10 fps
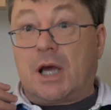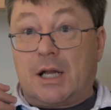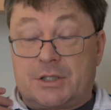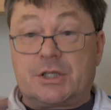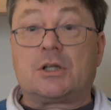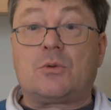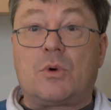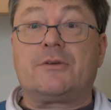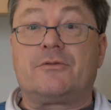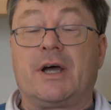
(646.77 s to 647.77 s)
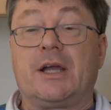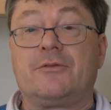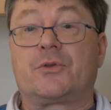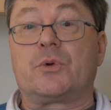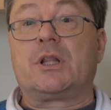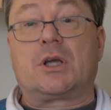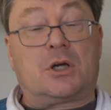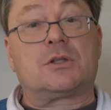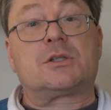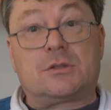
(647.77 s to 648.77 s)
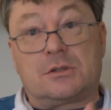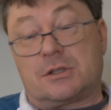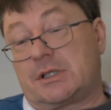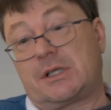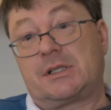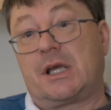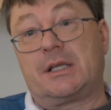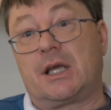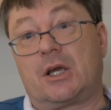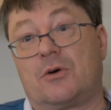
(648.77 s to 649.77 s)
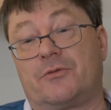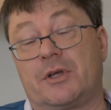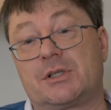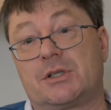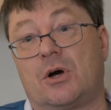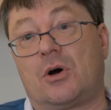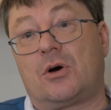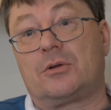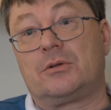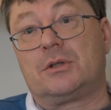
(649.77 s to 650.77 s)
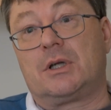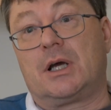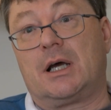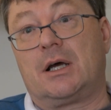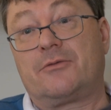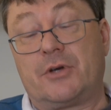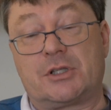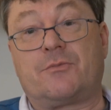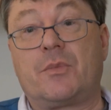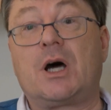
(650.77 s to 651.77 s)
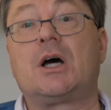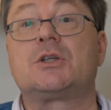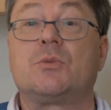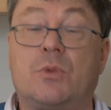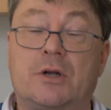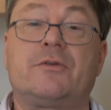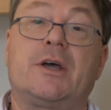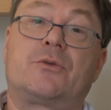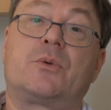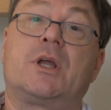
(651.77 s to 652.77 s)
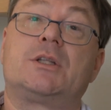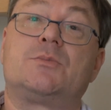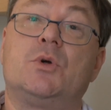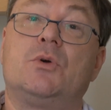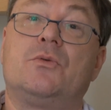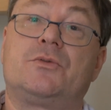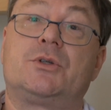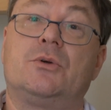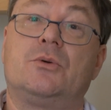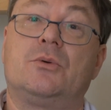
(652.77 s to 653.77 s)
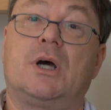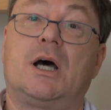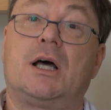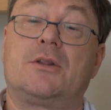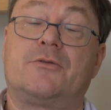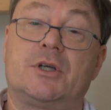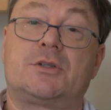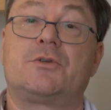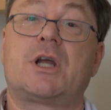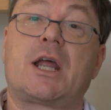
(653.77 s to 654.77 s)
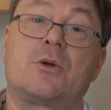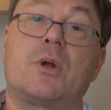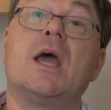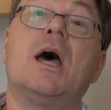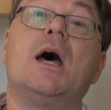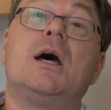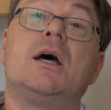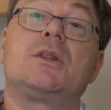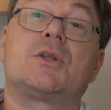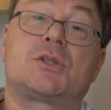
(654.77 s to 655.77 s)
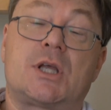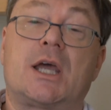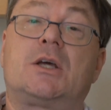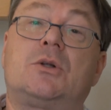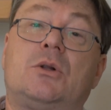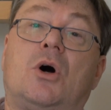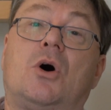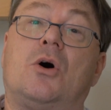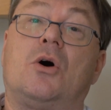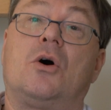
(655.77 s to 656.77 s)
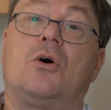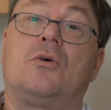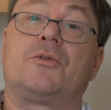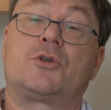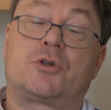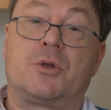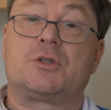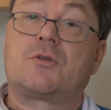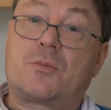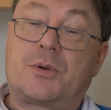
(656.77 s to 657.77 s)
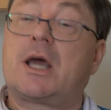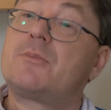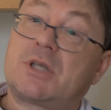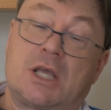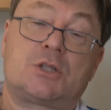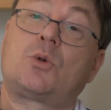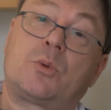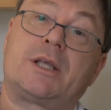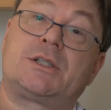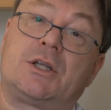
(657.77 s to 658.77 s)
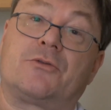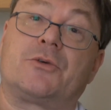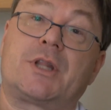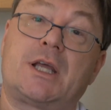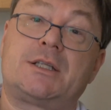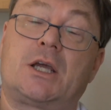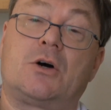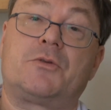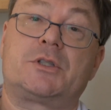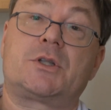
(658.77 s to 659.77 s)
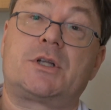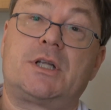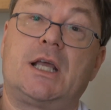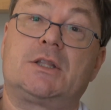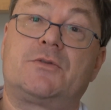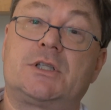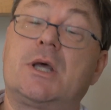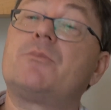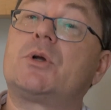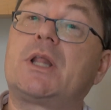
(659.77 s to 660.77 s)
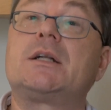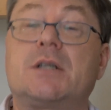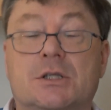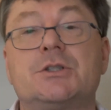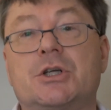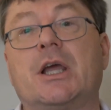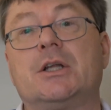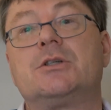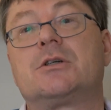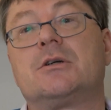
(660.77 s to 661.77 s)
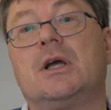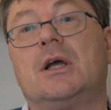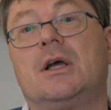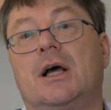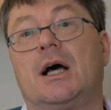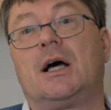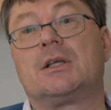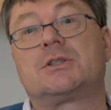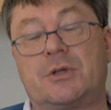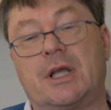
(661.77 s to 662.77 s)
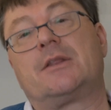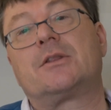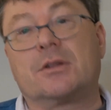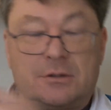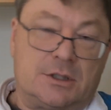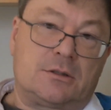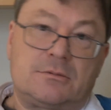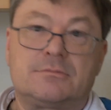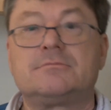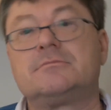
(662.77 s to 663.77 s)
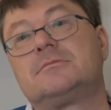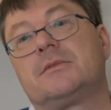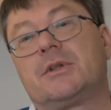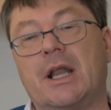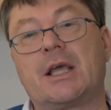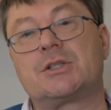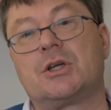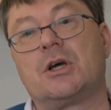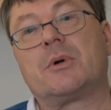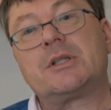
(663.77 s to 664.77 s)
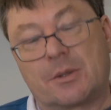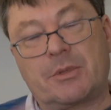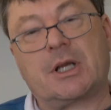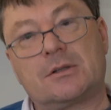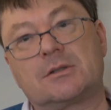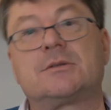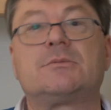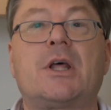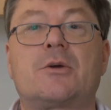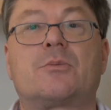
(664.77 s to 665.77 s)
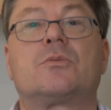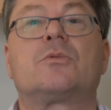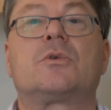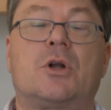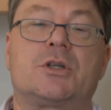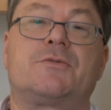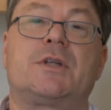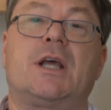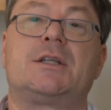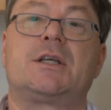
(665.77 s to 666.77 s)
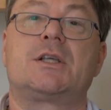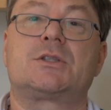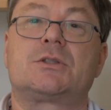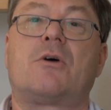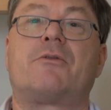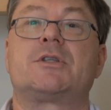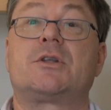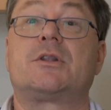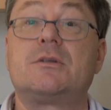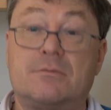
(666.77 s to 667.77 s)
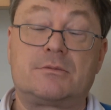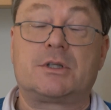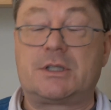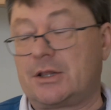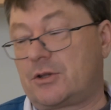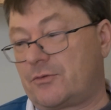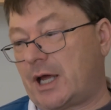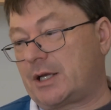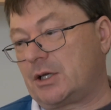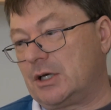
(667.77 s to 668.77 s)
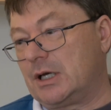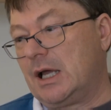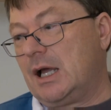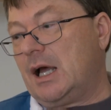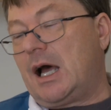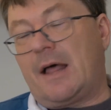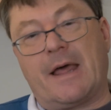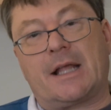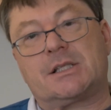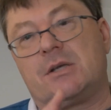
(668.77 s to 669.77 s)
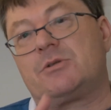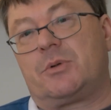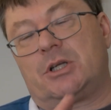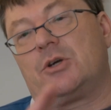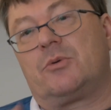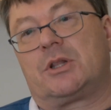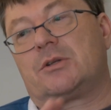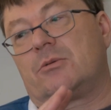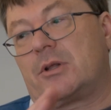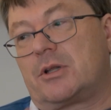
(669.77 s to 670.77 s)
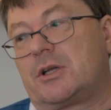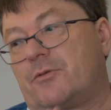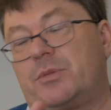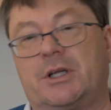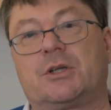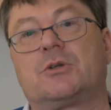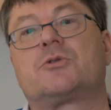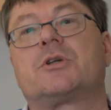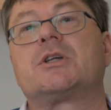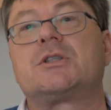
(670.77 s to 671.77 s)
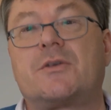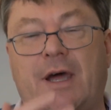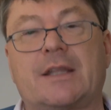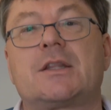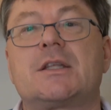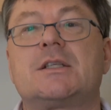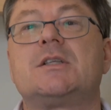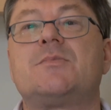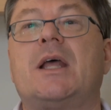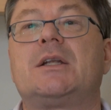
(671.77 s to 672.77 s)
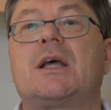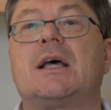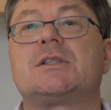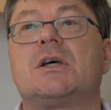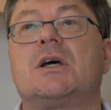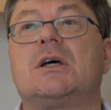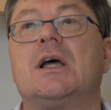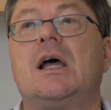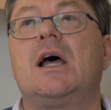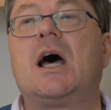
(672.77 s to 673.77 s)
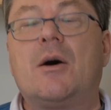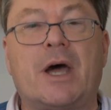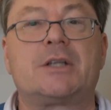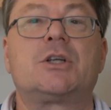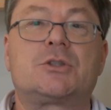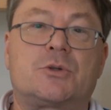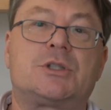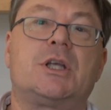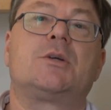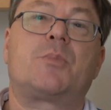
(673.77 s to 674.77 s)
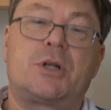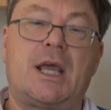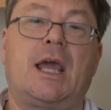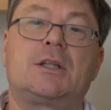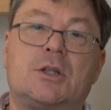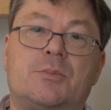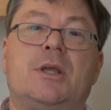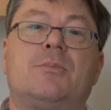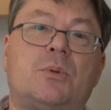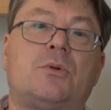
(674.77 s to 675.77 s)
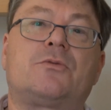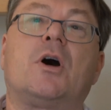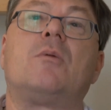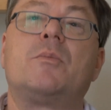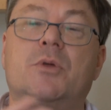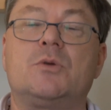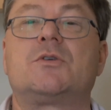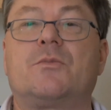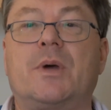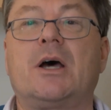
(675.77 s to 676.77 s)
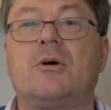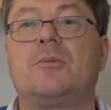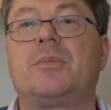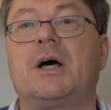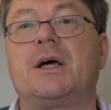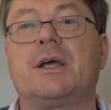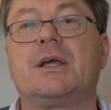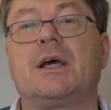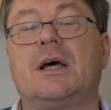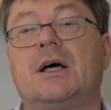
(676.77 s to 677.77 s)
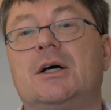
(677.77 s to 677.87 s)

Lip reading: Until 153, the consuls, as I say, take office on 1st of March. 153, it's moved to the 1st of January. The cycle of the tribunes of the plebs is always different. They take office on the 10th of December, and that doesn't change. So 10th until the next year, when somebody else, another college of 10, takes office on the 10th of that year. And that seems to be to do with the different political traditions, the fact that this is meant as a magistracy to protect the people from abuse of power by